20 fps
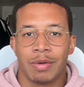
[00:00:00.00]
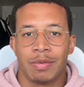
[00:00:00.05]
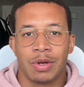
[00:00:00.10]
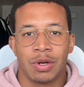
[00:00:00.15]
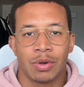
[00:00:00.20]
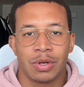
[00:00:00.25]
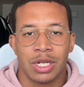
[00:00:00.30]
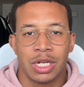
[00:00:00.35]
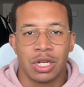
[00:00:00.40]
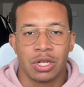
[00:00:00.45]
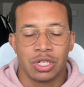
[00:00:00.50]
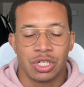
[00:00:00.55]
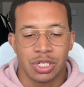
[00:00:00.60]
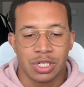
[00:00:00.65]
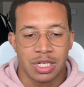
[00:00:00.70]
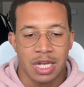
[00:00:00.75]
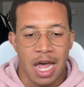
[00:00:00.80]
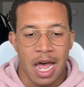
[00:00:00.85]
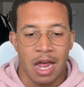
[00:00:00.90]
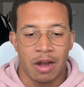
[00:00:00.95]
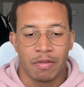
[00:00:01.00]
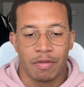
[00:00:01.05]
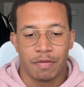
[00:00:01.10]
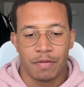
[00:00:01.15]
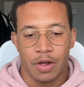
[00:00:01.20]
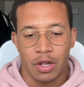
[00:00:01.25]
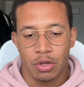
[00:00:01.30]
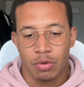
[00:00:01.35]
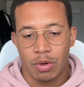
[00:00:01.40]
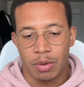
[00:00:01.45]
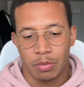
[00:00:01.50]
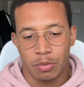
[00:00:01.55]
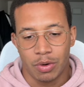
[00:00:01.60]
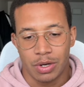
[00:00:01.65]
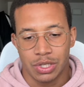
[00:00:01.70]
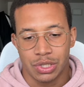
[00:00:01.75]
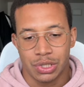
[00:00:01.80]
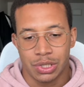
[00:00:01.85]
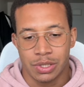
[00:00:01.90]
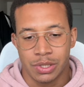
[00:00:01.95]
We don't need to just add follow-up
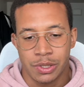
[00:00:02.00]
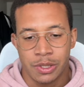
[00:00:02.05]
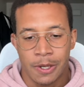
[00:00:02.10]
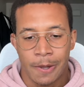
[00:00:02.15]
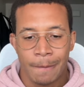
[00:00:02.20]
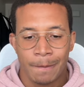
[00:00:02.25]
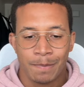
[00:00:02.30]
questions.